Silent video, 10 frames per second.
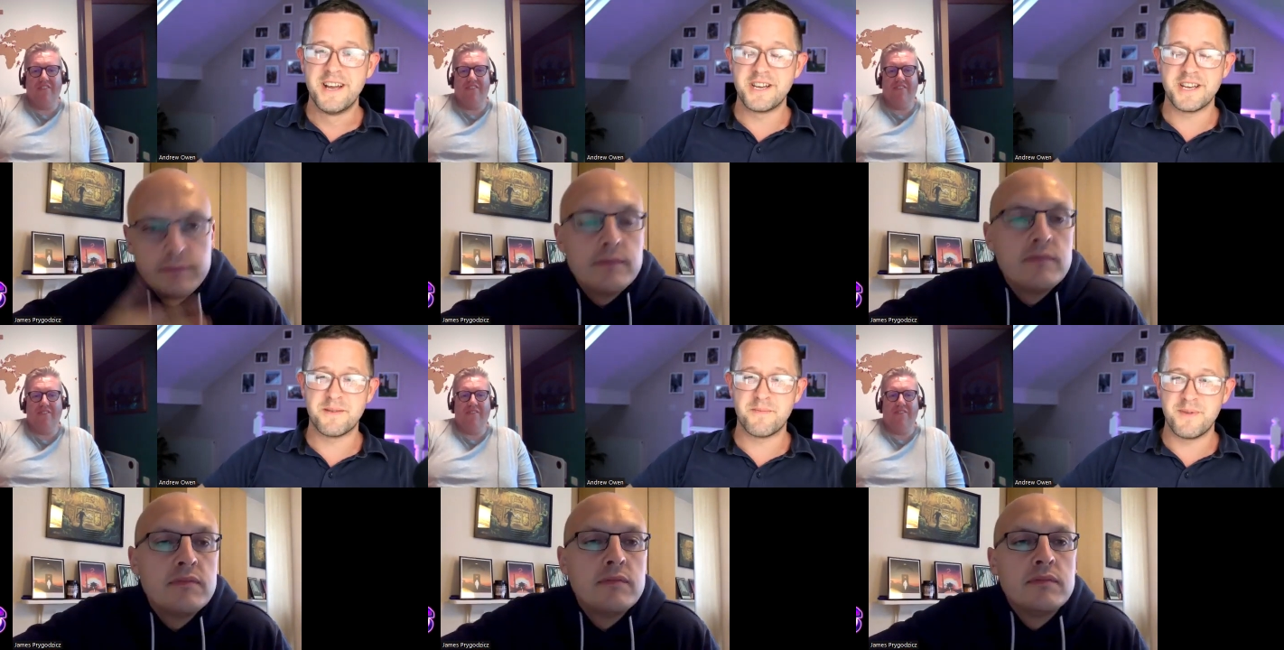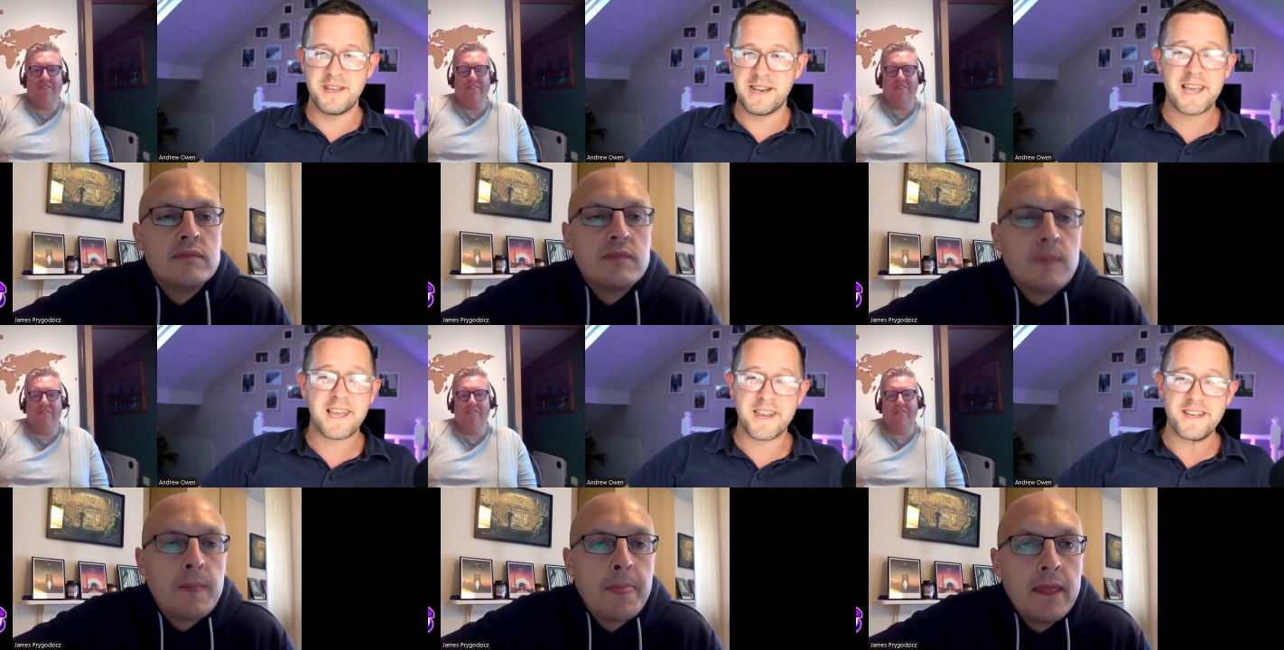Speaker 1: just to be
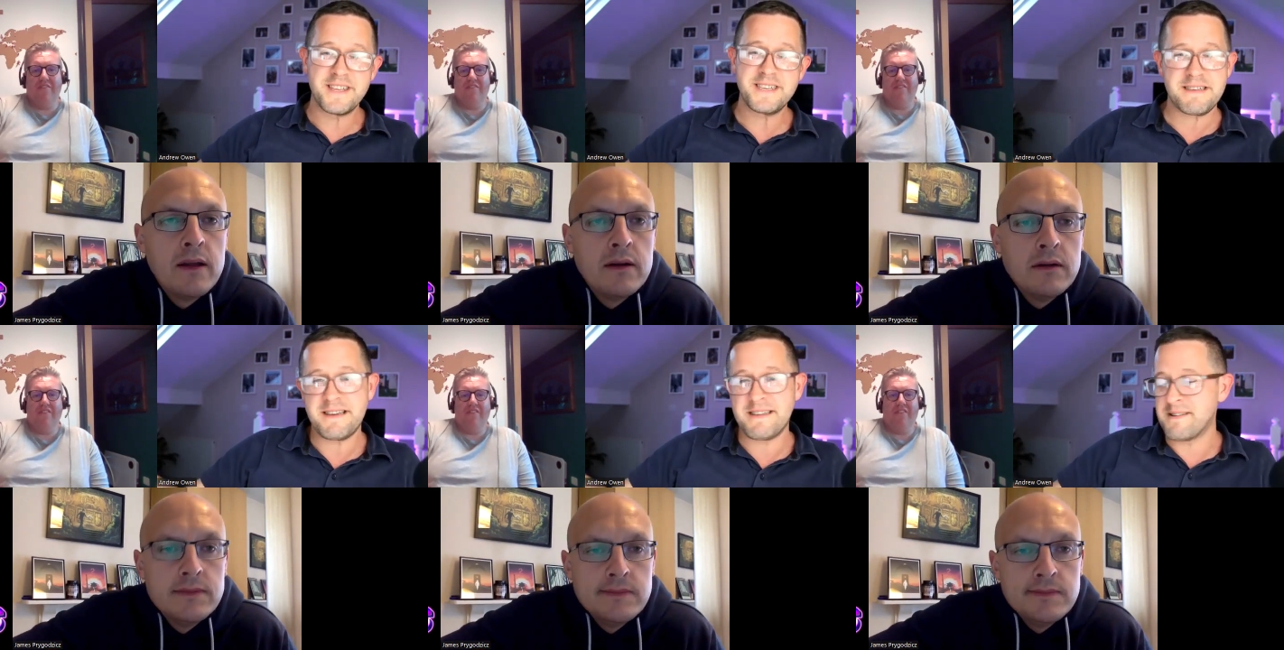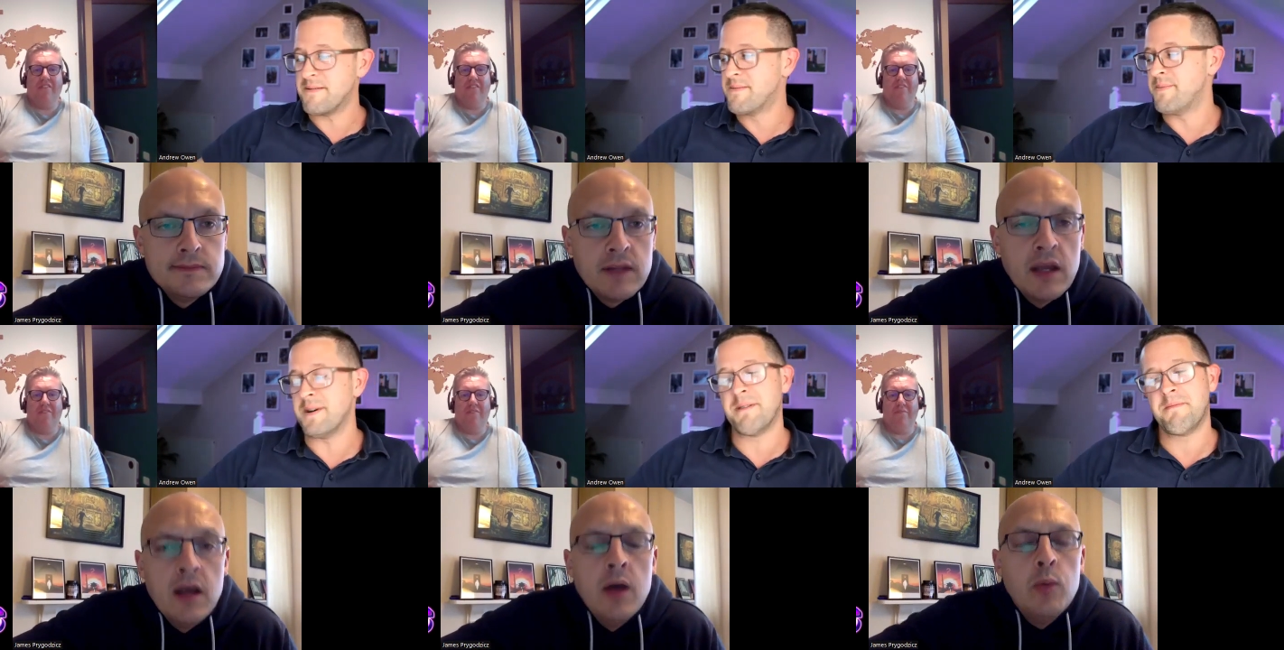like it is, I don't know.
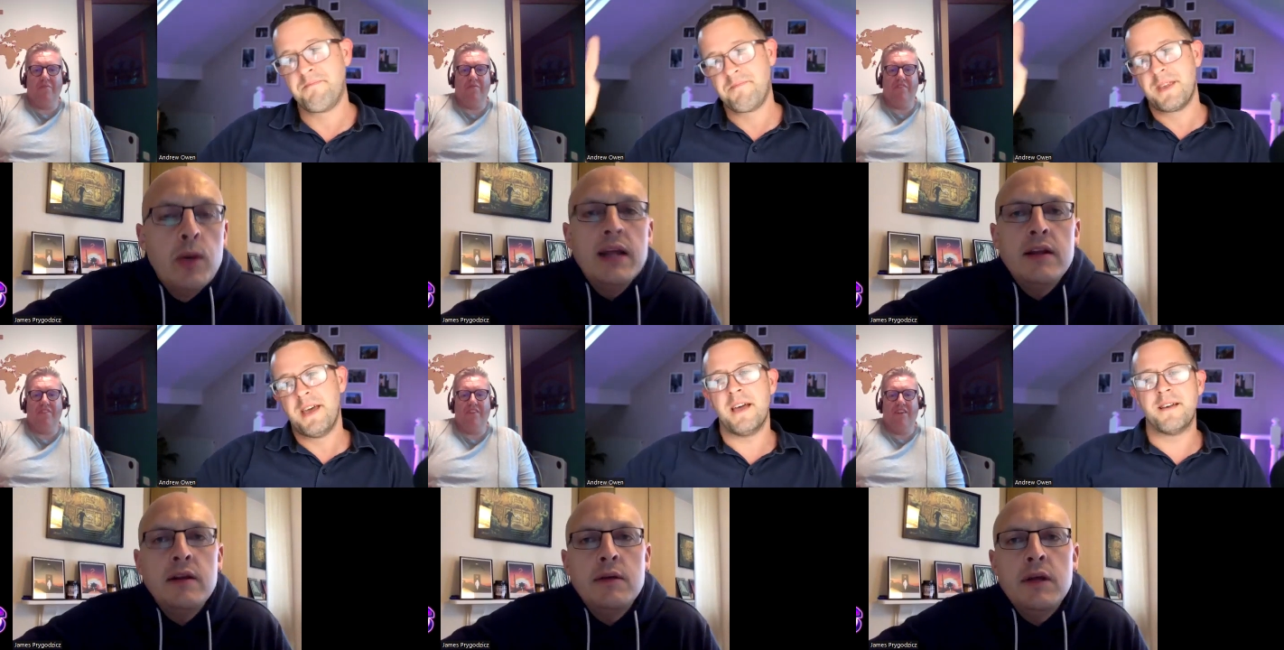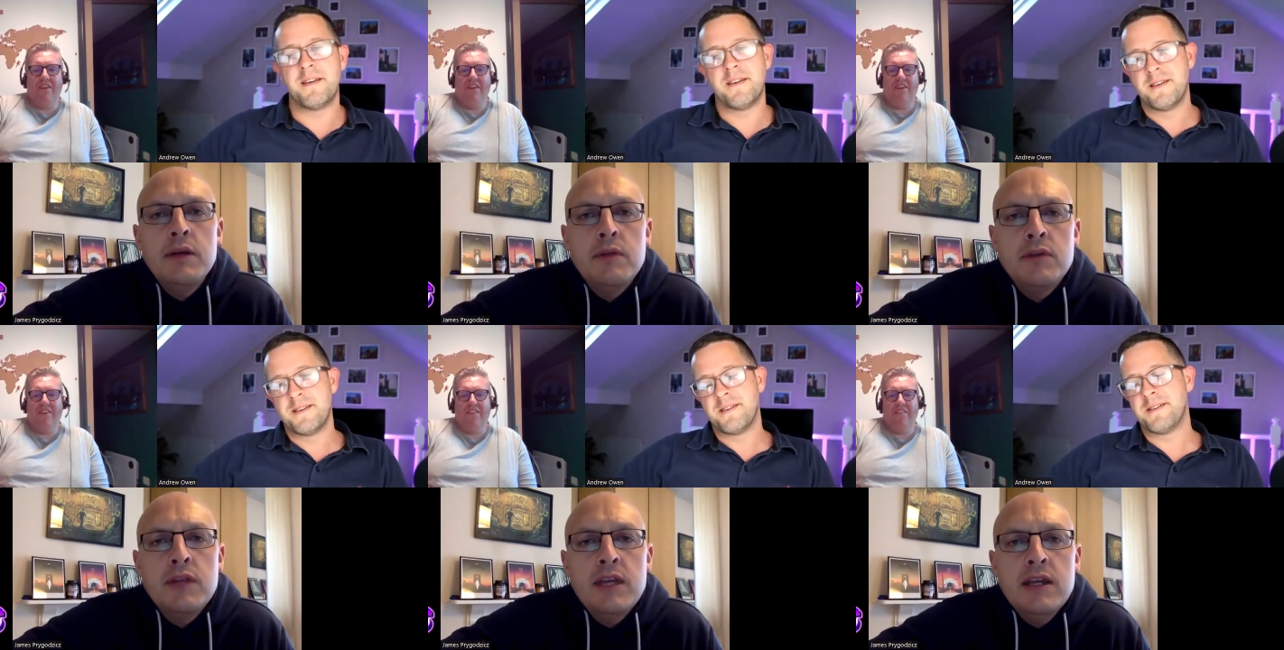But
Speaker 2: well, it, it,
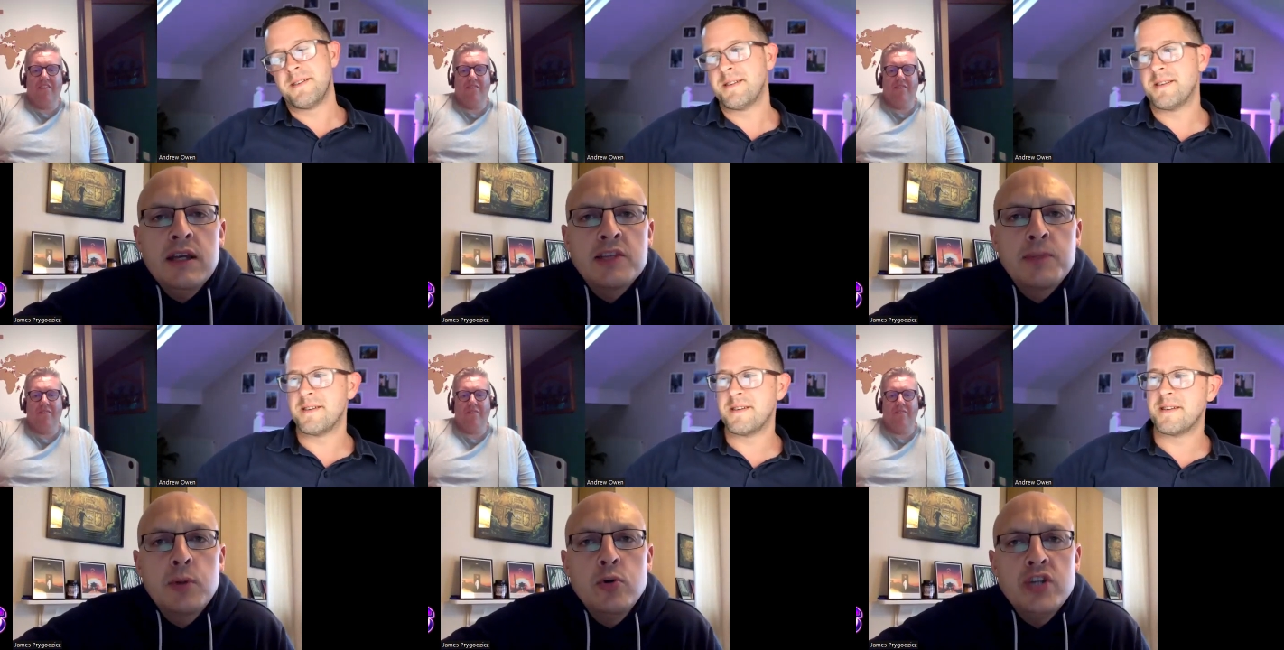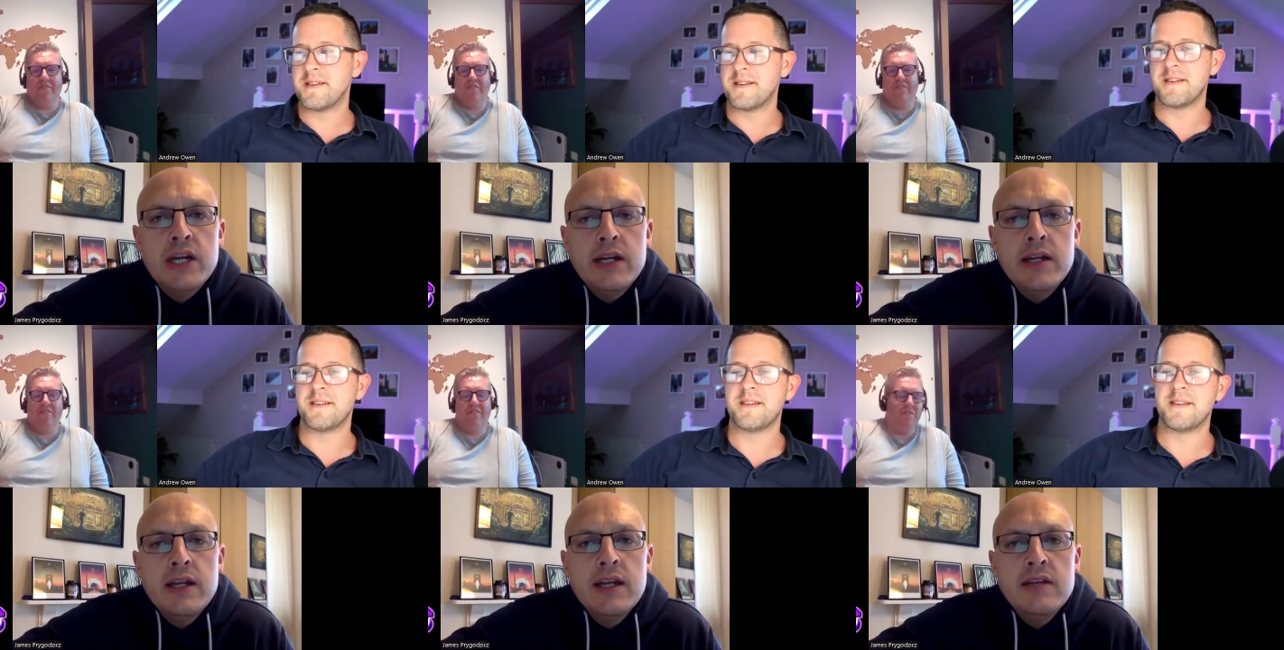the explosion
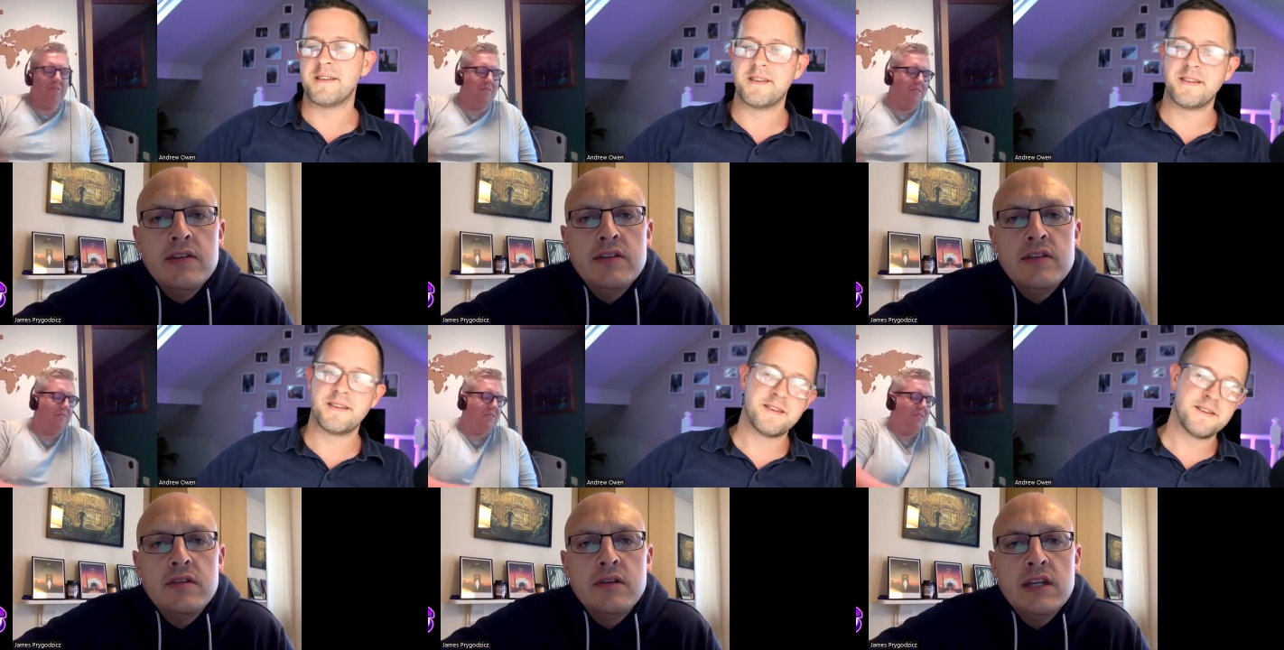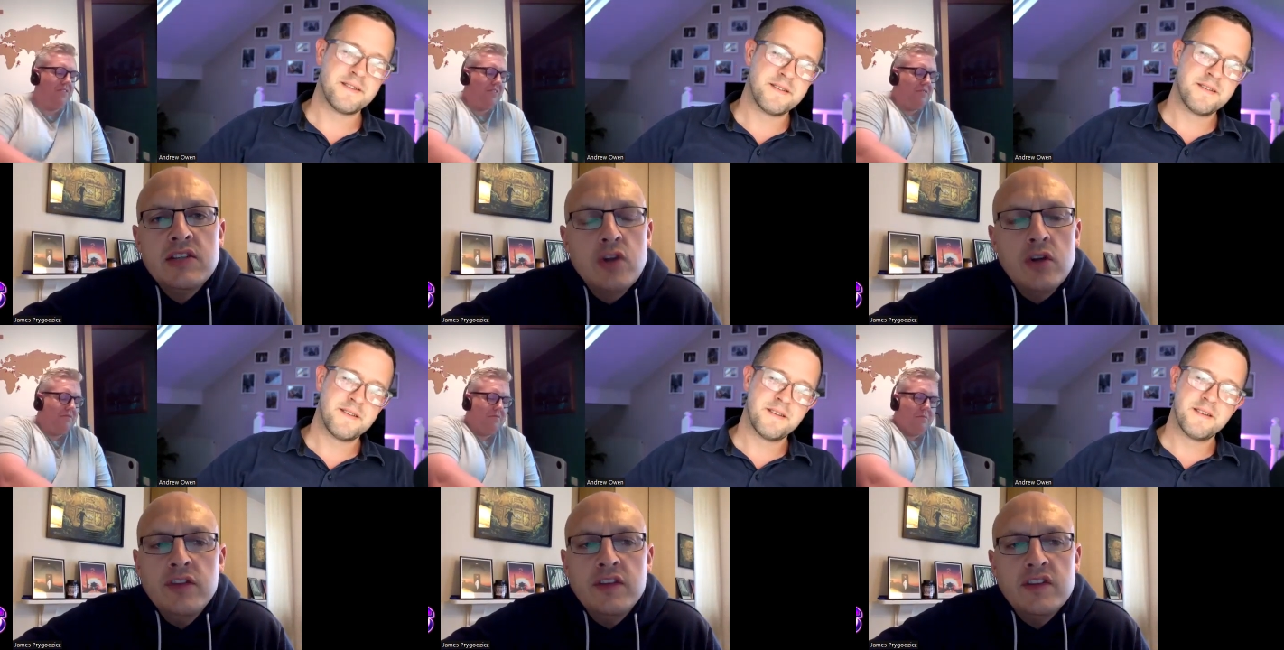is it's
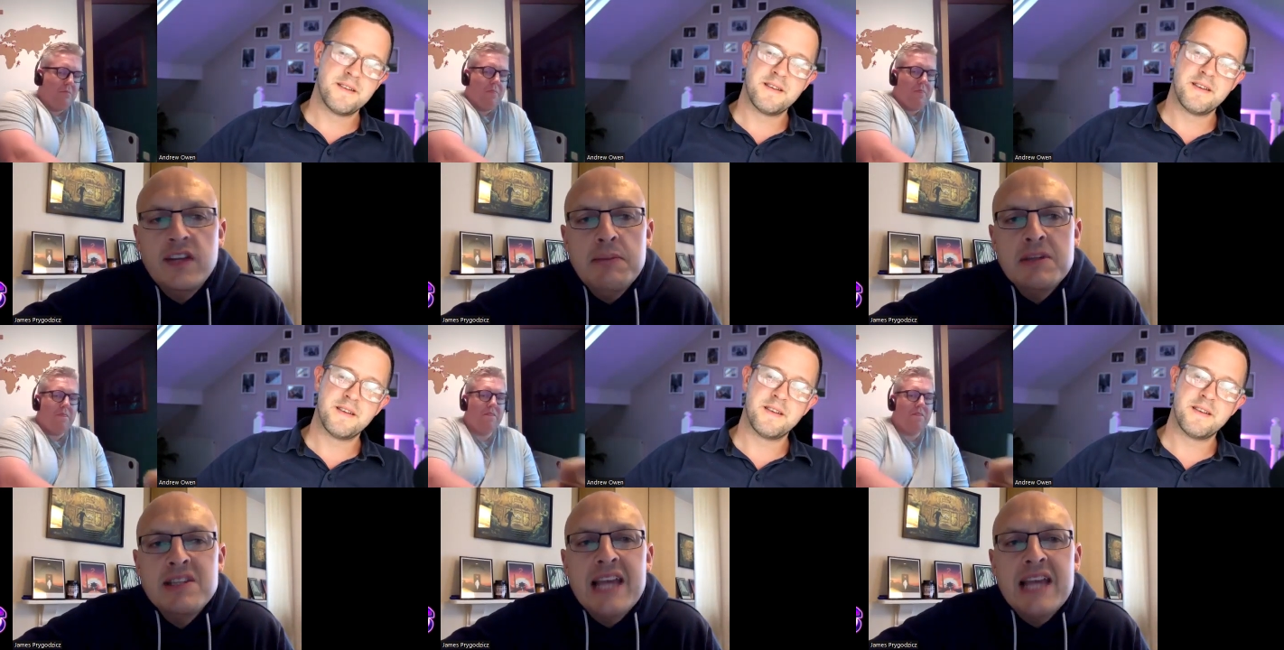not the same as the